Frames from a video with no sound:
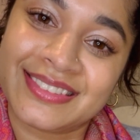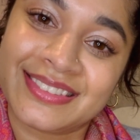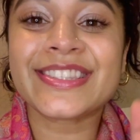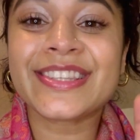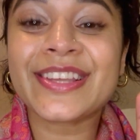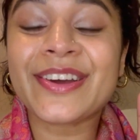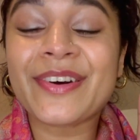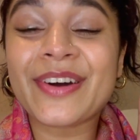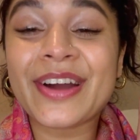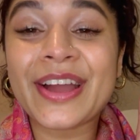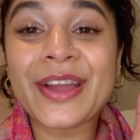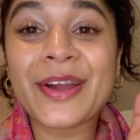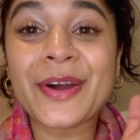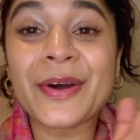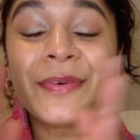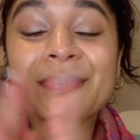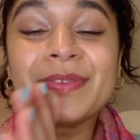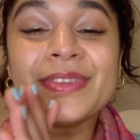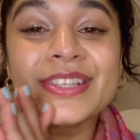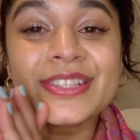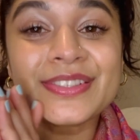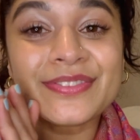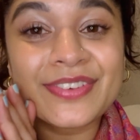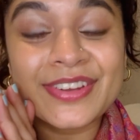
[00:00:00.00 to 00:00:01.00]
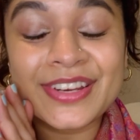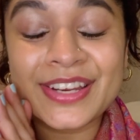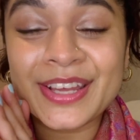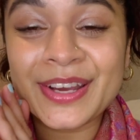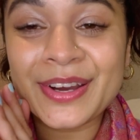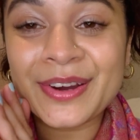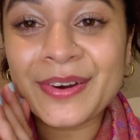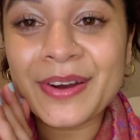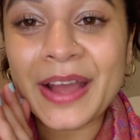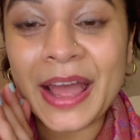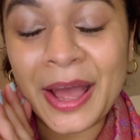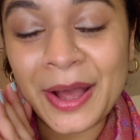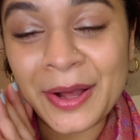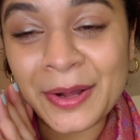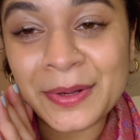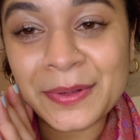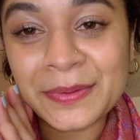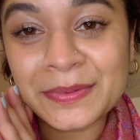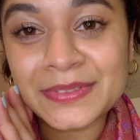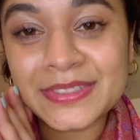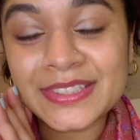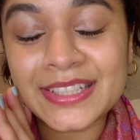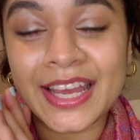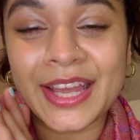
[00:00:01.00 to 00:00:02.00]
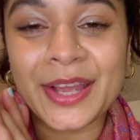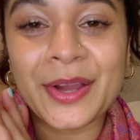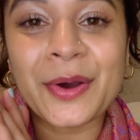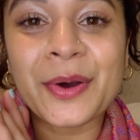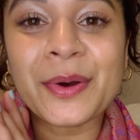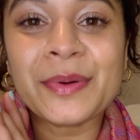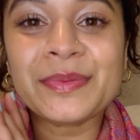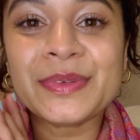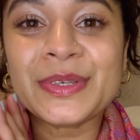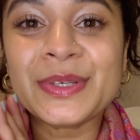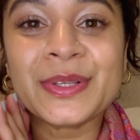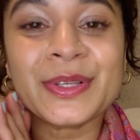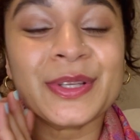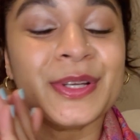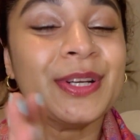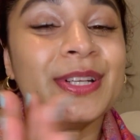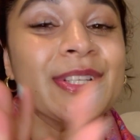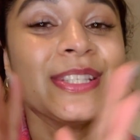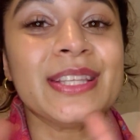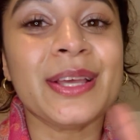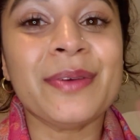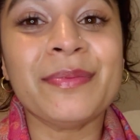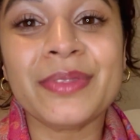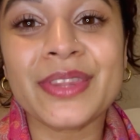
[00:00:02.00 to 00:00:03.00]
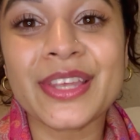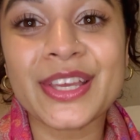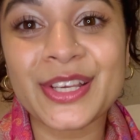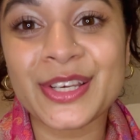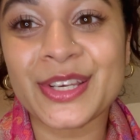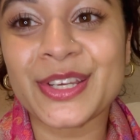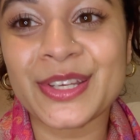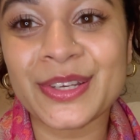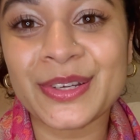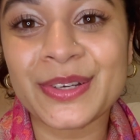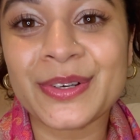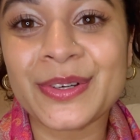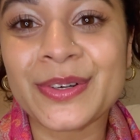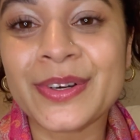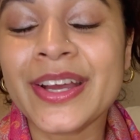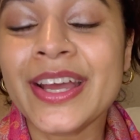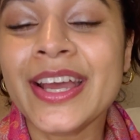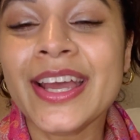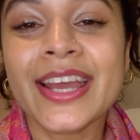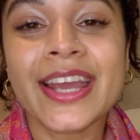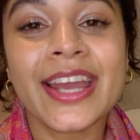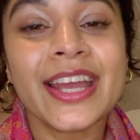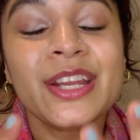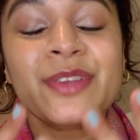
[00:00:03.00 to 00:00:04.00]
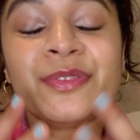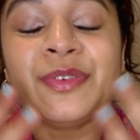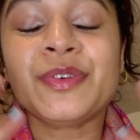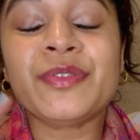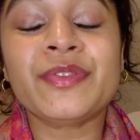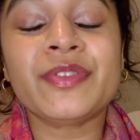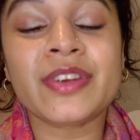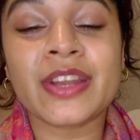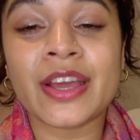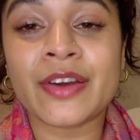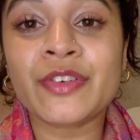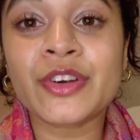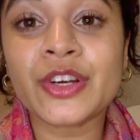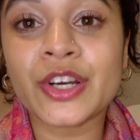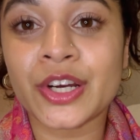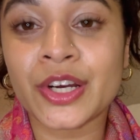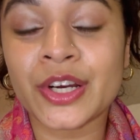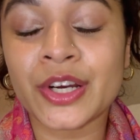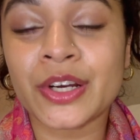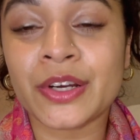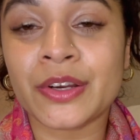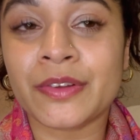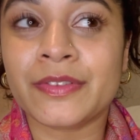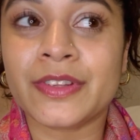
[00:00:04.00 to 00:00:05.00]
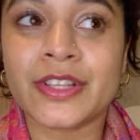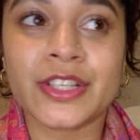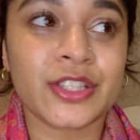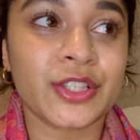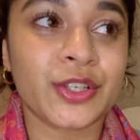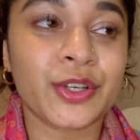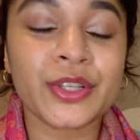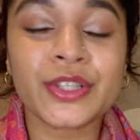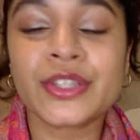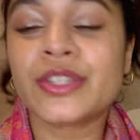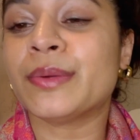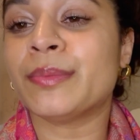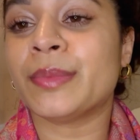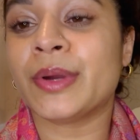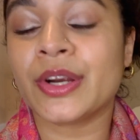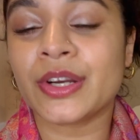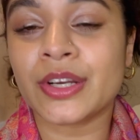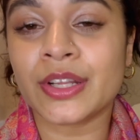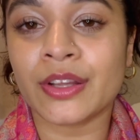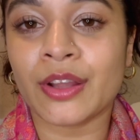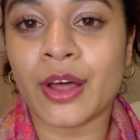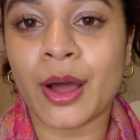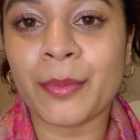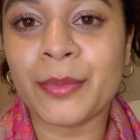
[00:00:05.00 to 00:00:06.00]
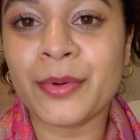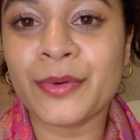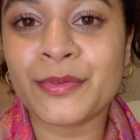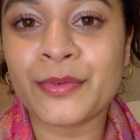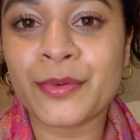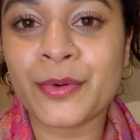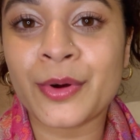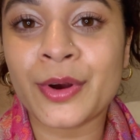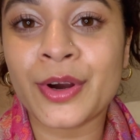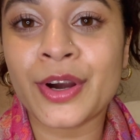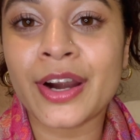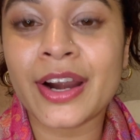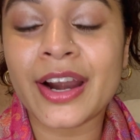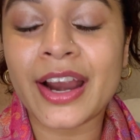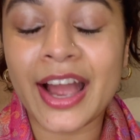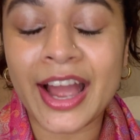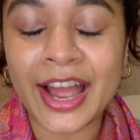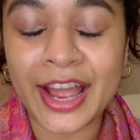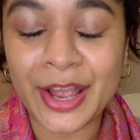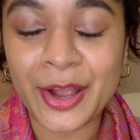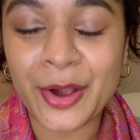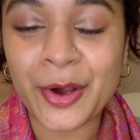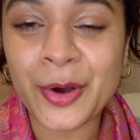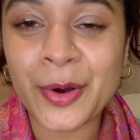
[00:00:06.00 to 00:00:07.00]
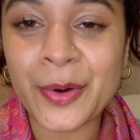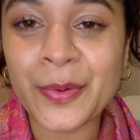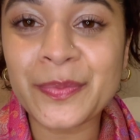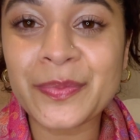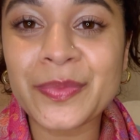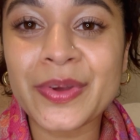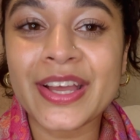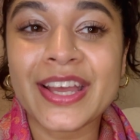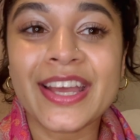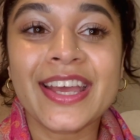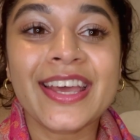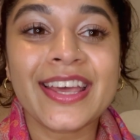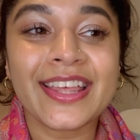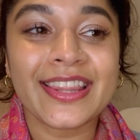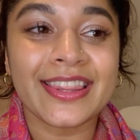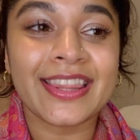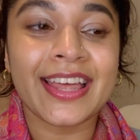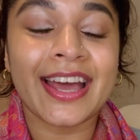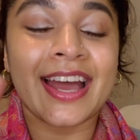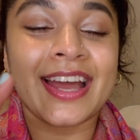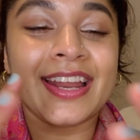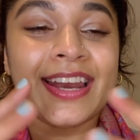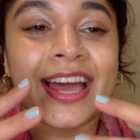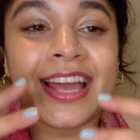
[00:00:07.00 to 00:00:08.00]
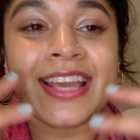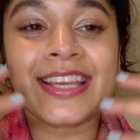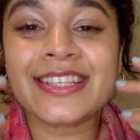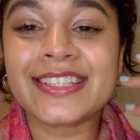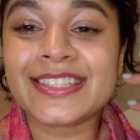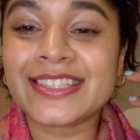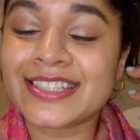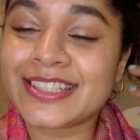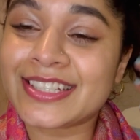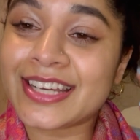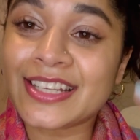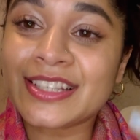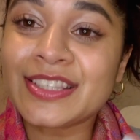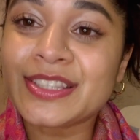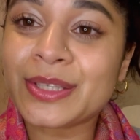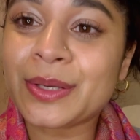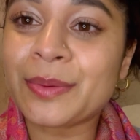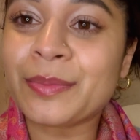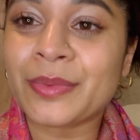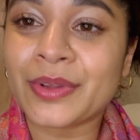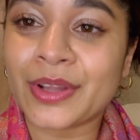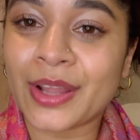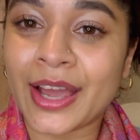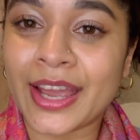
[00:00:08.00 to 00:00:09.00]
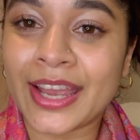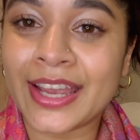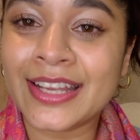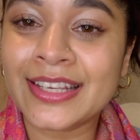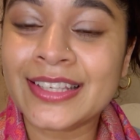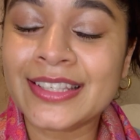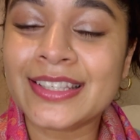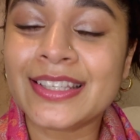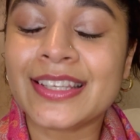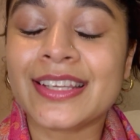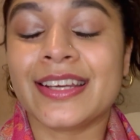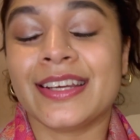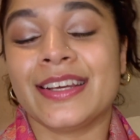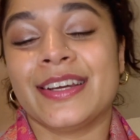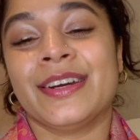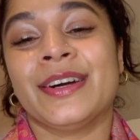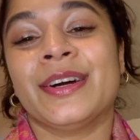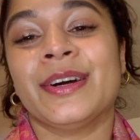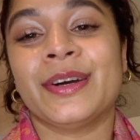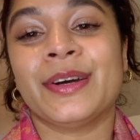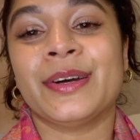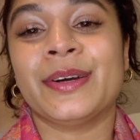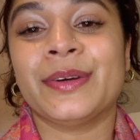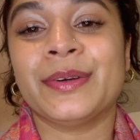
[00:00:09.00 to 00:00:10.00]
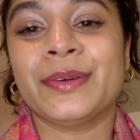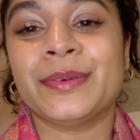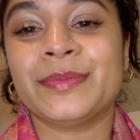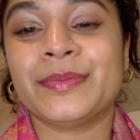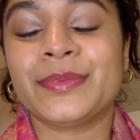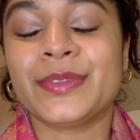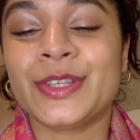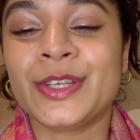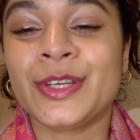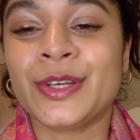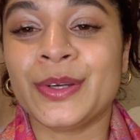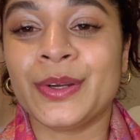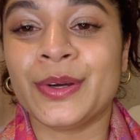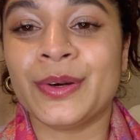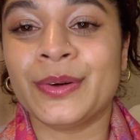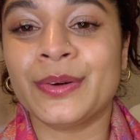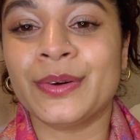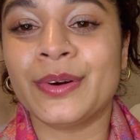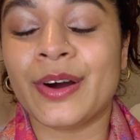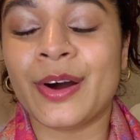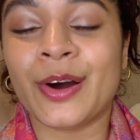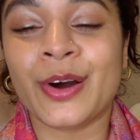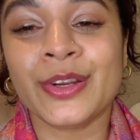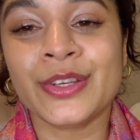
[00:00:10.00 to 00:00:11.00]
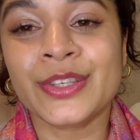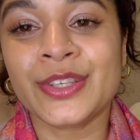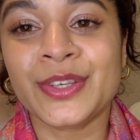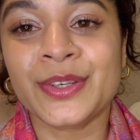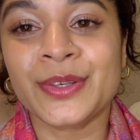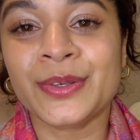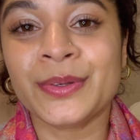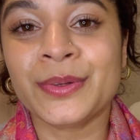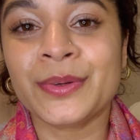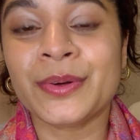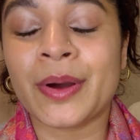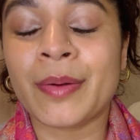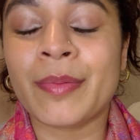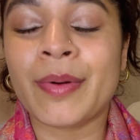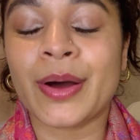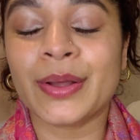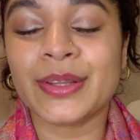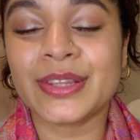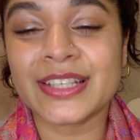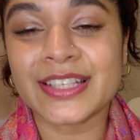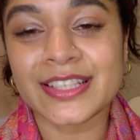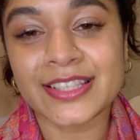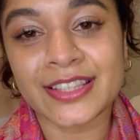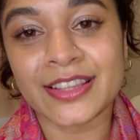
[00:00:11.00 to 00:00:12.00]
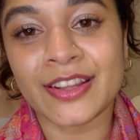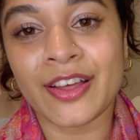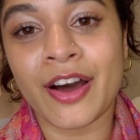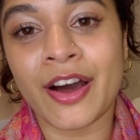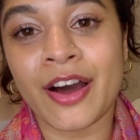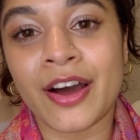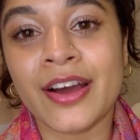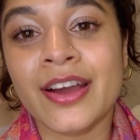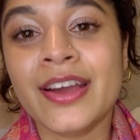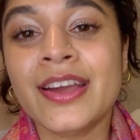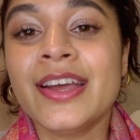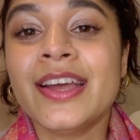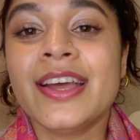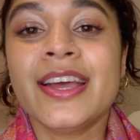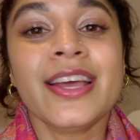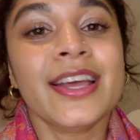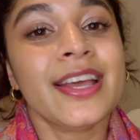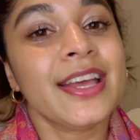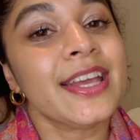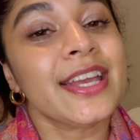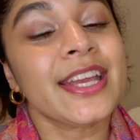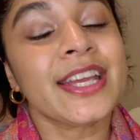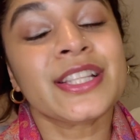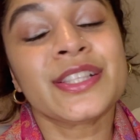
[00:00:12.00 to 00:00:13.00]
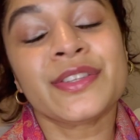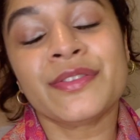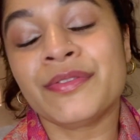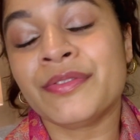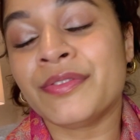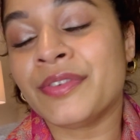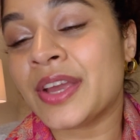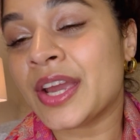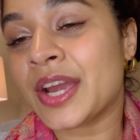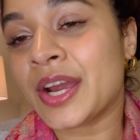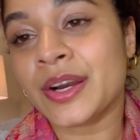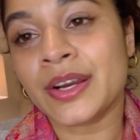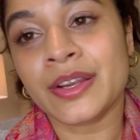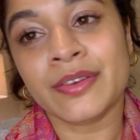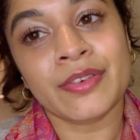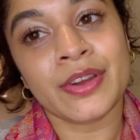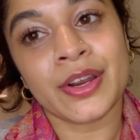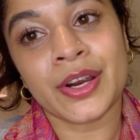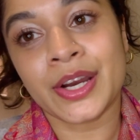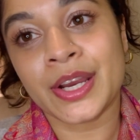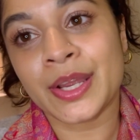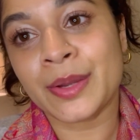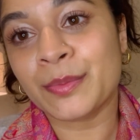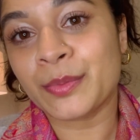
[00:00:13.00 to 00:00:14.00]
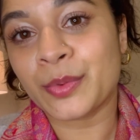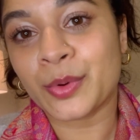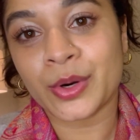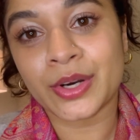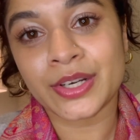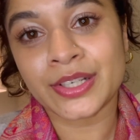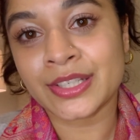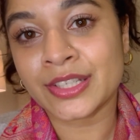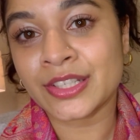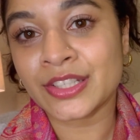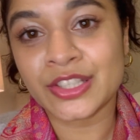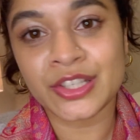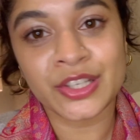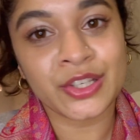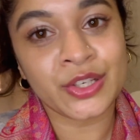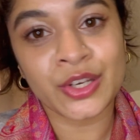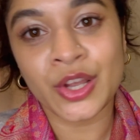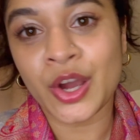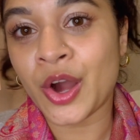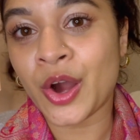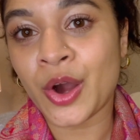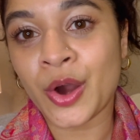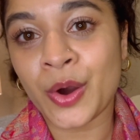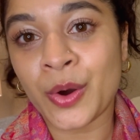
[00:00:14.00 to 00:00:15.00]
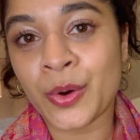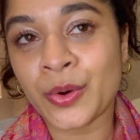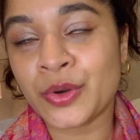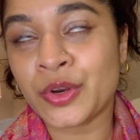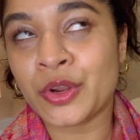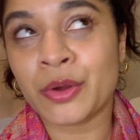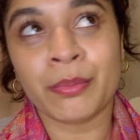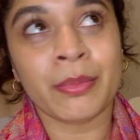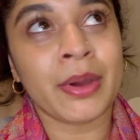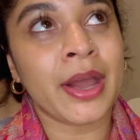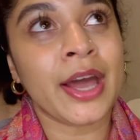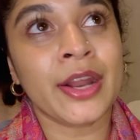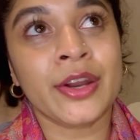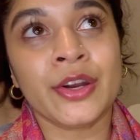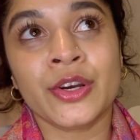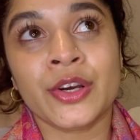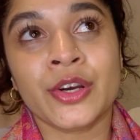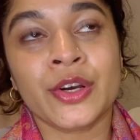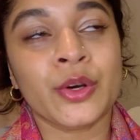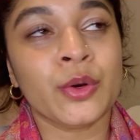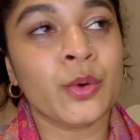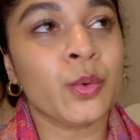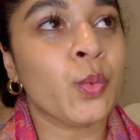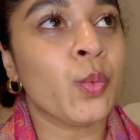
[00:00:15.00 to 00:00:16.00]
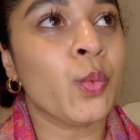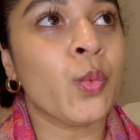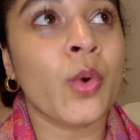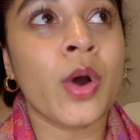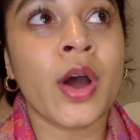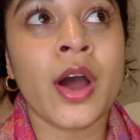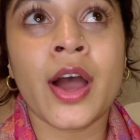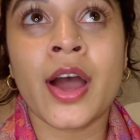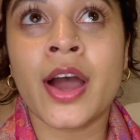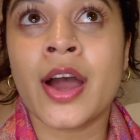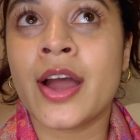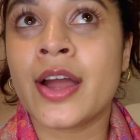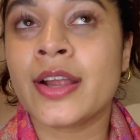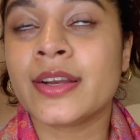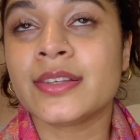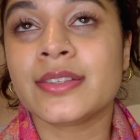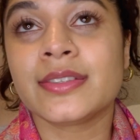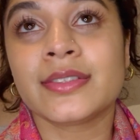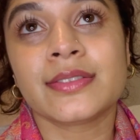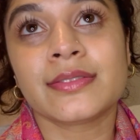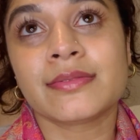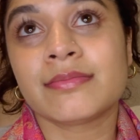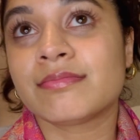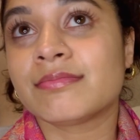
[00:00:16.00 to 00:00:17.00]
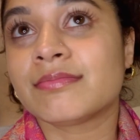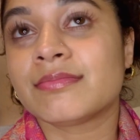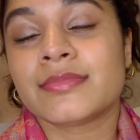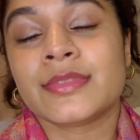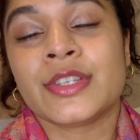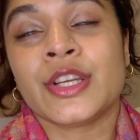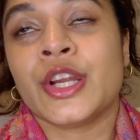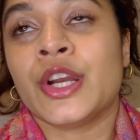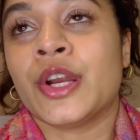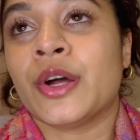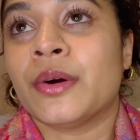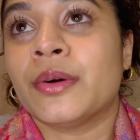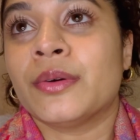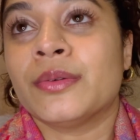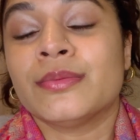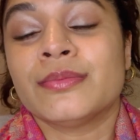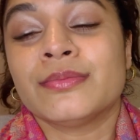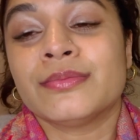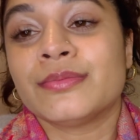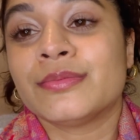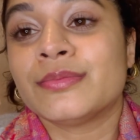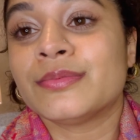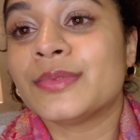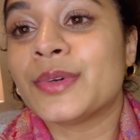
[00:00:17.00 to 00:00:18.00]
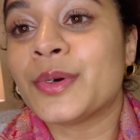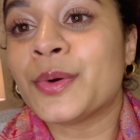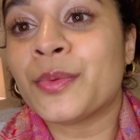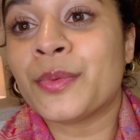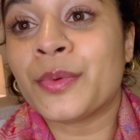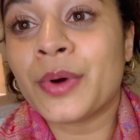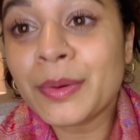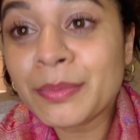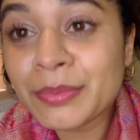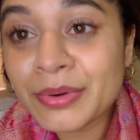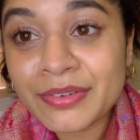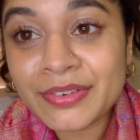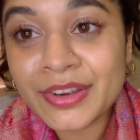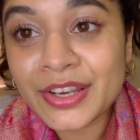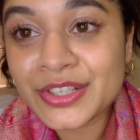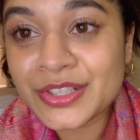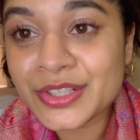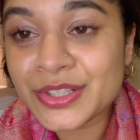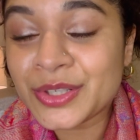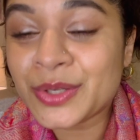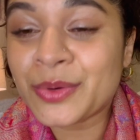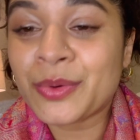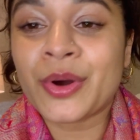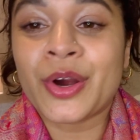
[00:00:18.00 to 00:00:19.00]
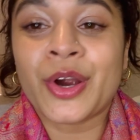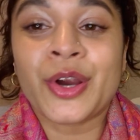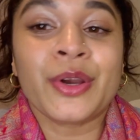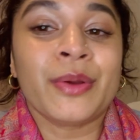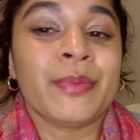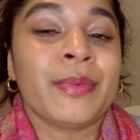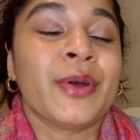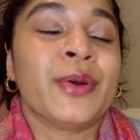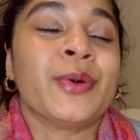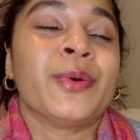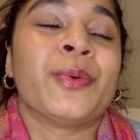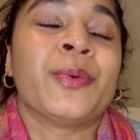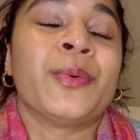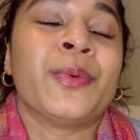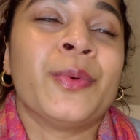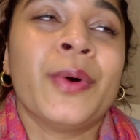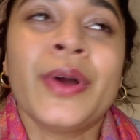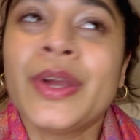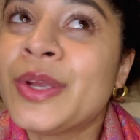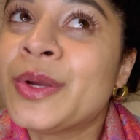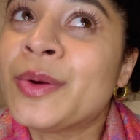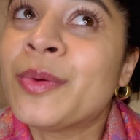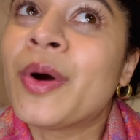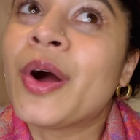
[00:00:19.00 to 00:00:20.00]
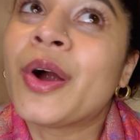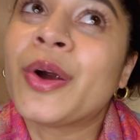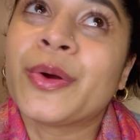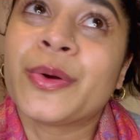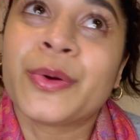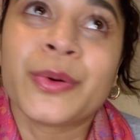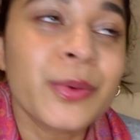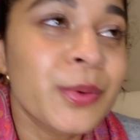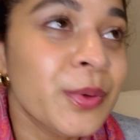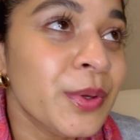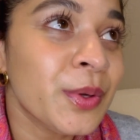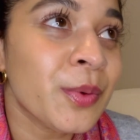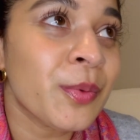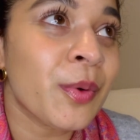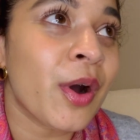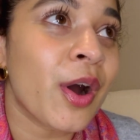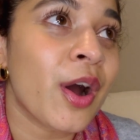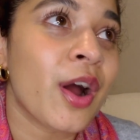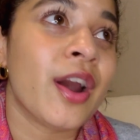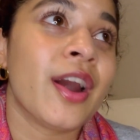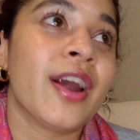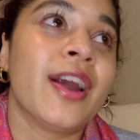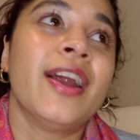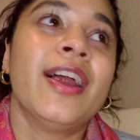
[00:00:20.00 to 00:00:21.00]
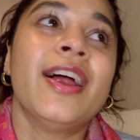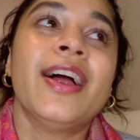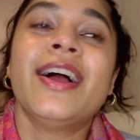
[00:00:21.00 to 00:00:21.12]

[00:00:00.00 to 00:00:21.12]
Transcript: So I hope this video helped. I hope you learned something new. And if you've never heard of this Good Samaritan law before, I hope that I shed some light, you know, on you about this law. It's very, very important to know, no matter what, you know, what profession you are, no matter what you are, who you are,